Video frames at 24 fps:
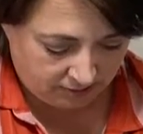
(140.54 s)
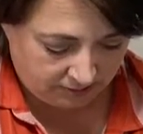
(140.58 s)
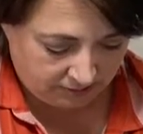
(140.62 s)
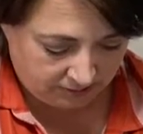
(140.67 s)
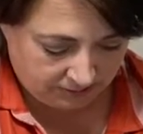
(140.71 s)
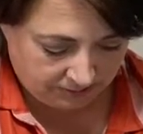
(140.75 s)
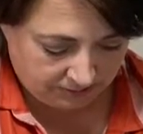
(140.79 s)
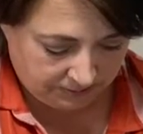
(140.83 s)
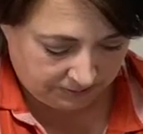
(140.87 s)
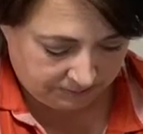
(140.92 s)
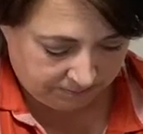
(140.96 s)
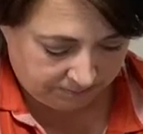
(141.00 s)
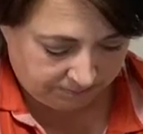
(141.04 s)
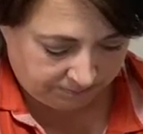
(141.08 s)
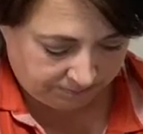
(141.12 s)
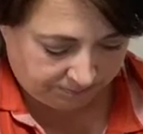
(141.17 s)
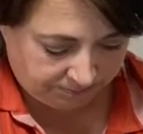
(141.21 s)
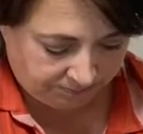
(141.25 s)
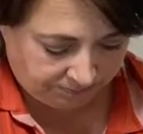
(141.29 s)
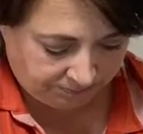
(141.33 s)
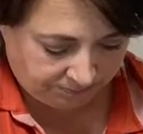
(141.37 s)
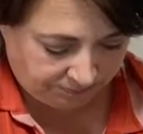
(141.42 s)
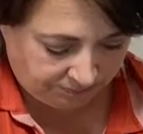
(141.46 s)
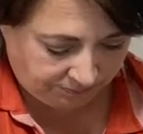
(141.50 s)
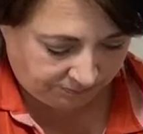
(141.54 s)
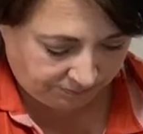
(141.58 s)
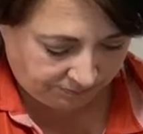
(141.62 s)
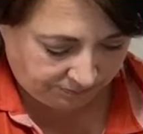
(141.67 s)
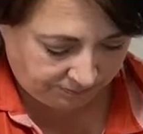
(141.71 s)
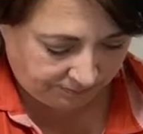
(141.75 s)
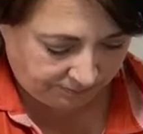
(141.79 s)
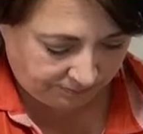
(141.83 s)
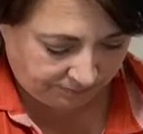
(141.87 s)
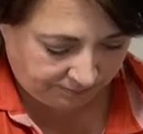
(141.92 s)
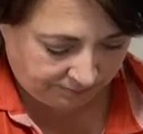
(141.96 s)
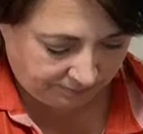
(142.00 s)

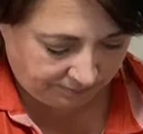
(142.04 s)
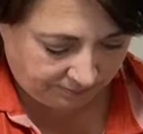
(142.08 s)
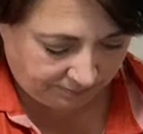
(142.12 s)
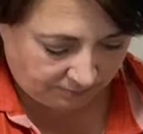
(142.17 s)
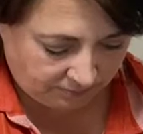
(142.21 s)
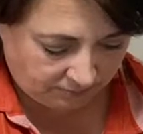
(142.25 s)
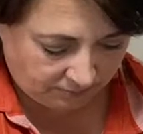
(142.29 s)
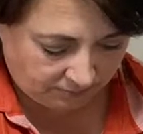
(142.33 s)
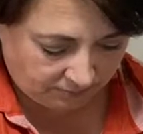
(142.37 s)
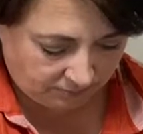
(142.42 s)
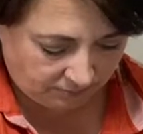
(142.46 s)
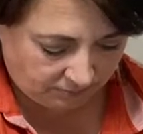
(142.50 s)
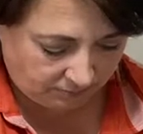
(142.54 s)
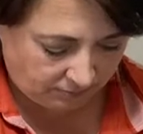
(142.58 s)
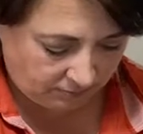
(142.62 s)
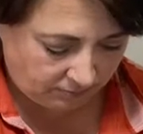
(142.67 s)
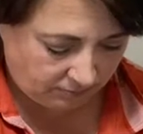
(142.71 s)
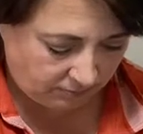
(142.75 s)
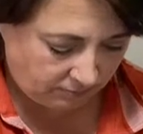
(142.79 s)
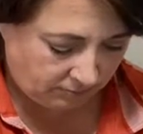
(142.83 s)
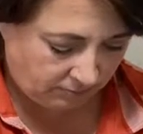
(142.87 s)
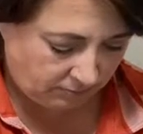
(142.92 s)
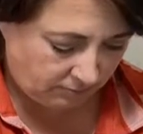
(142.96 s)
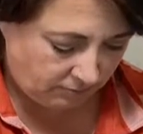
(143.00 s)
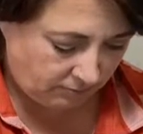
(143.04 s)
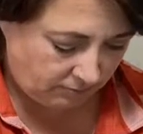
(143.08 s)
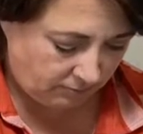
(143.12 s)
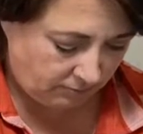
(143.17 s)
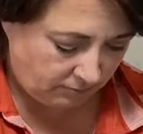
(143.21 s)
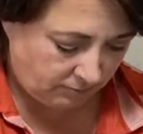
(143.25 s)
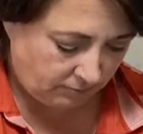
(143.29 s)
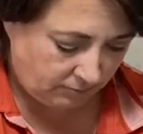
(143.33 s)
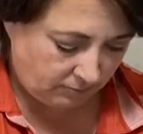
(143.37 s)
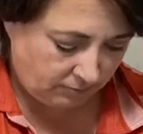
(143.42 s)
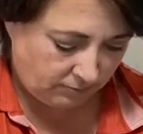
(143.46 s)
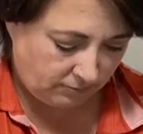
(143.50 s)

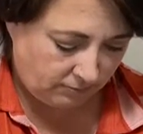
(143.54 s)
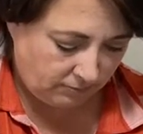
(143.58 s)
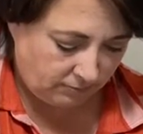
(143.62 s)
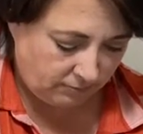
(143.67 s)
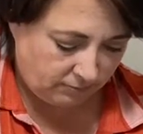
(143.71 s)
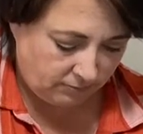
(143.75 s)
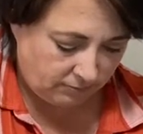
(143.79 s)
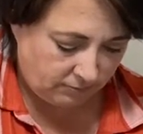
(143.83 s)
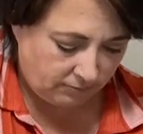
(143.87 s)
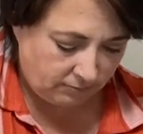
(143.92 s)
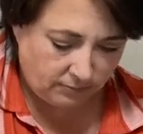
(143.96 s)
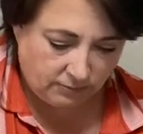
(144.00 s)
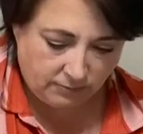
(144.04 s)
Nobody speaks.